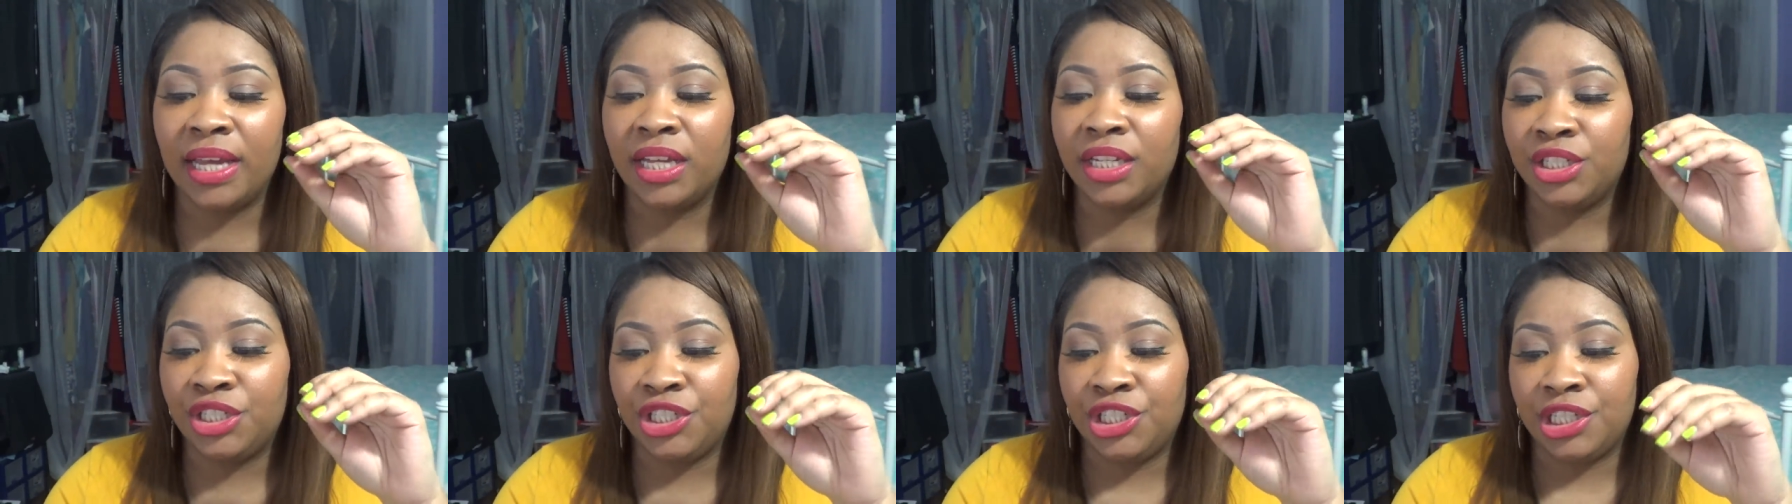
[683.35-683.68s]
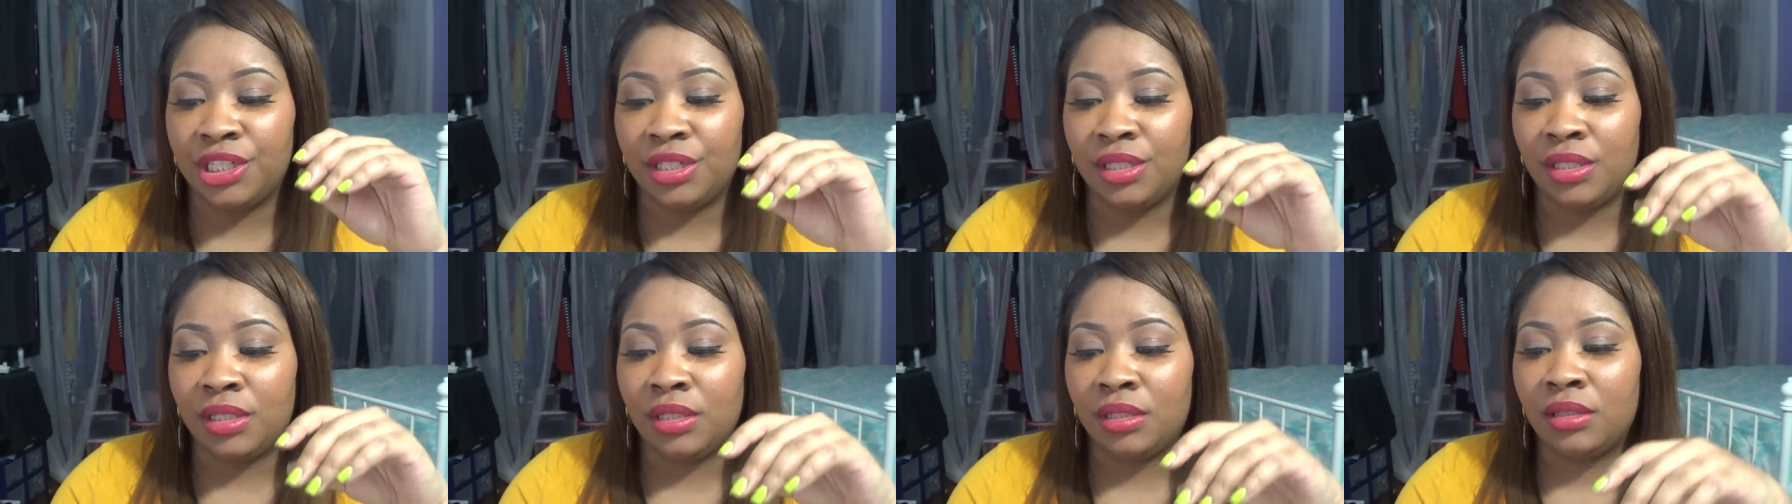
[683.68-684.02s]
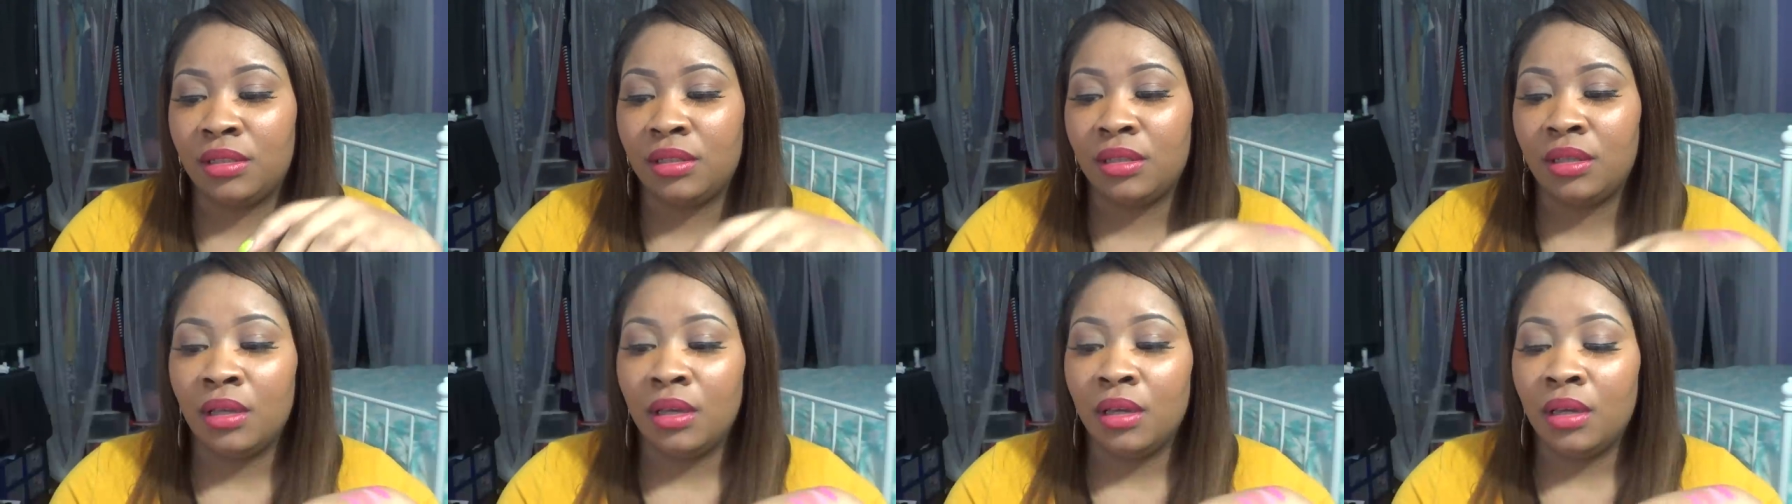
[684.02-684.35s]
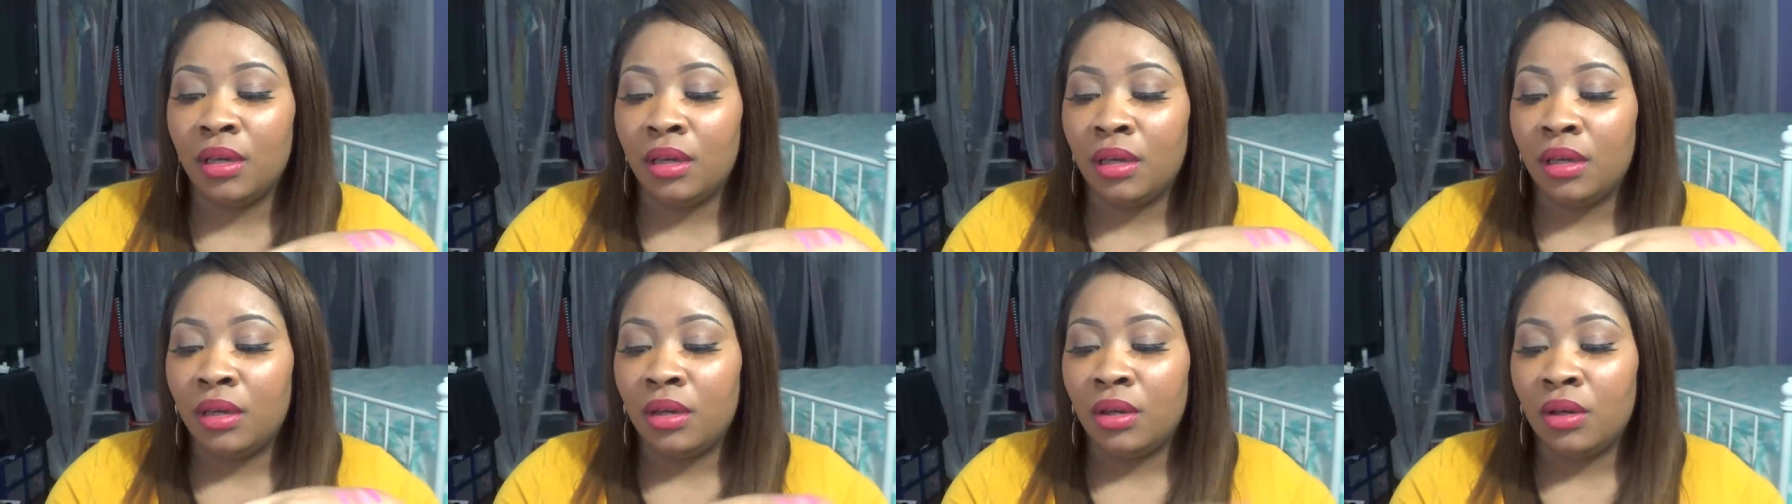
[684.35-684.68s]
It's just
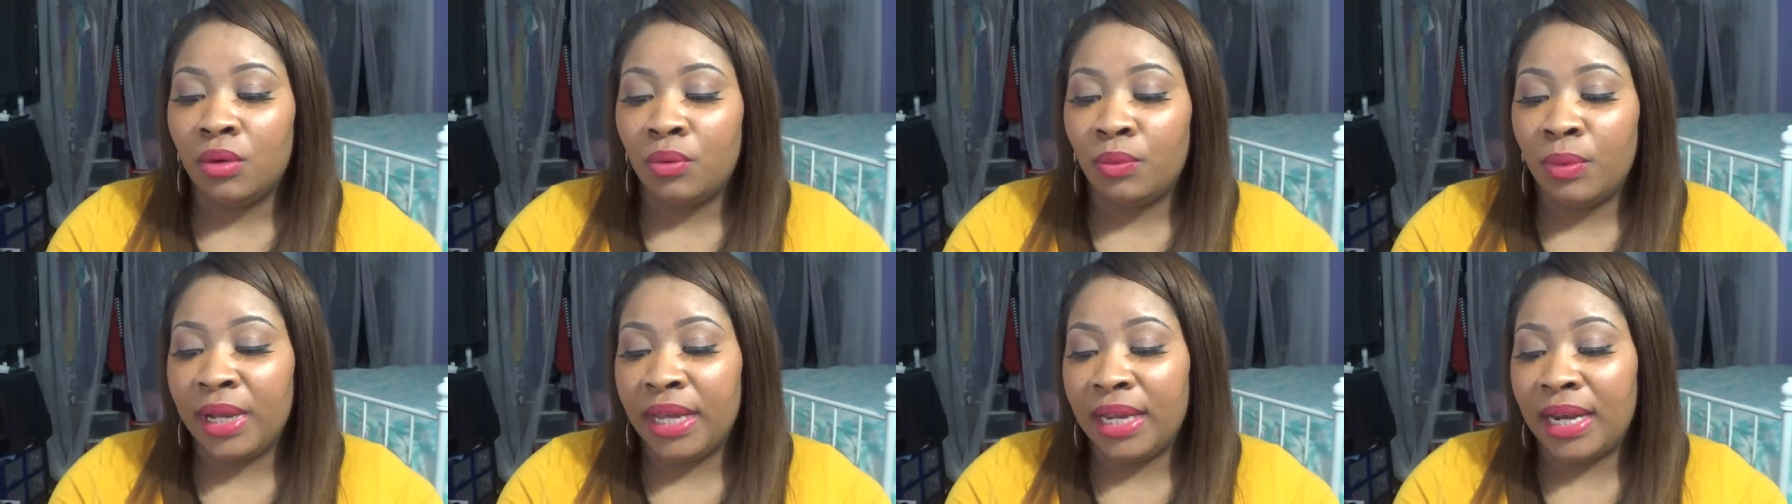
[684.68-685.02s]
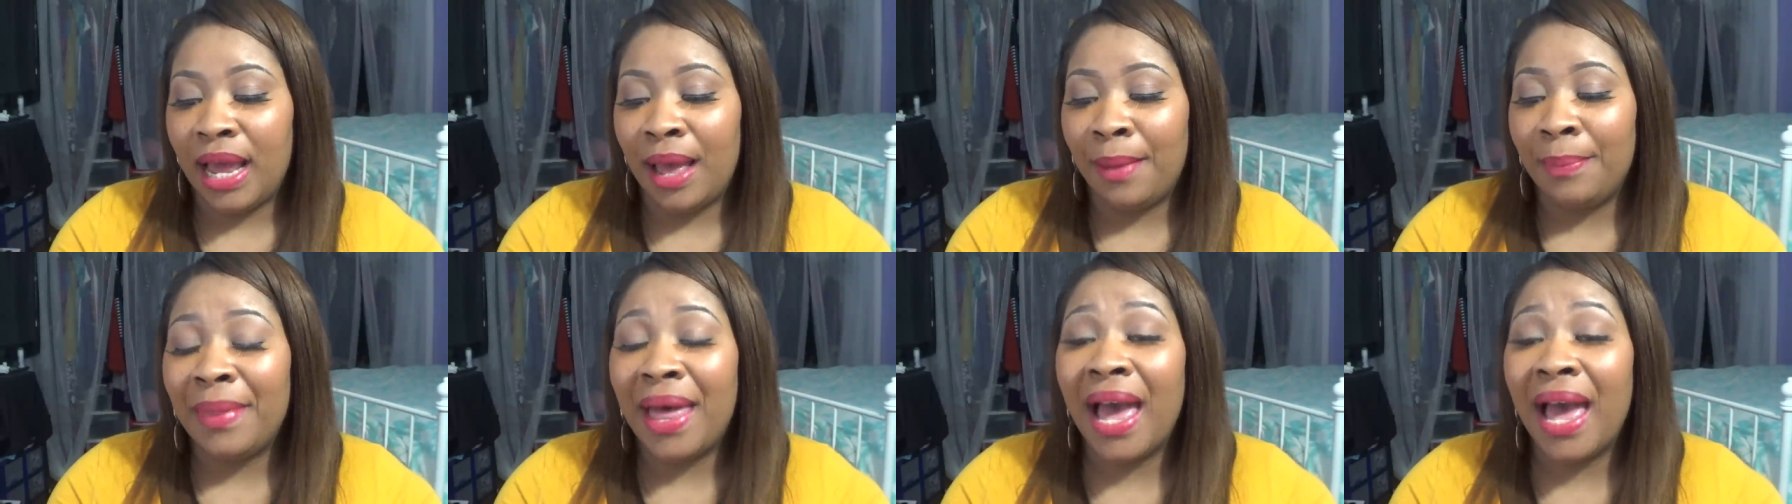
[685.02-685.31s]
when I'm